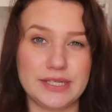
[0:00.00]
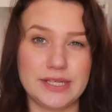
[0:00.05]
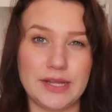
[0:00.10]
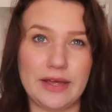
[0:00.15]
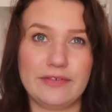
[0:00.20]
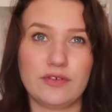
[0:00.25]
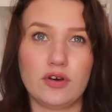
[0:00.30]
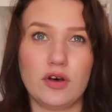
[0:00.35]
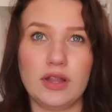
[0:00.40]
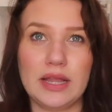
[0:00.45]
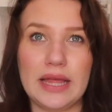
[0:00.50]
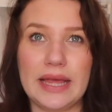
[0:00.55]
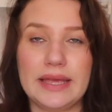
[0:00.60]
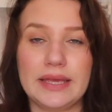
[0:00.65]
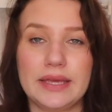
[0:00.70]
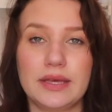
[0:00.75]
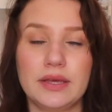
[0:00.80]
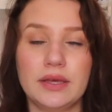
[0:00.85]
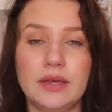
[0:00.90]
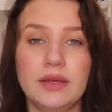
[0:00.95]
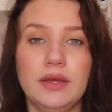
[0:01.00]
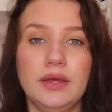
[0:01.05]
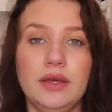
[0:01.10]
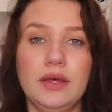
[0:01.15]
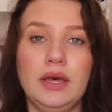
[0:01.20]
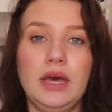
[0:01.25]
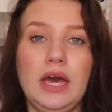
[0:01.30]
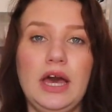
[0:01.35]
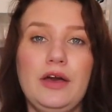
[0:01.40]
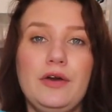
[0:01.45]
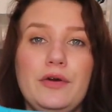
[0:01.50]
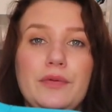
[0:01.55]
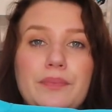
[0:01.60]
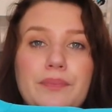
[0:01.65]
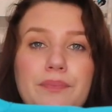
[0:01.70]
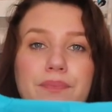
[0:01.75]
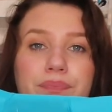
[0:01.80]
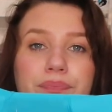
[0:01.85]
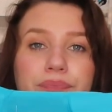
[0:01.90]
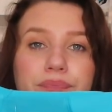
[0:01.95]
So I've got like
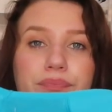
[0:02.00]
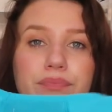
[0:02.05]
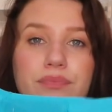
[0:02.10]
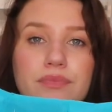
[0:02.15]
um,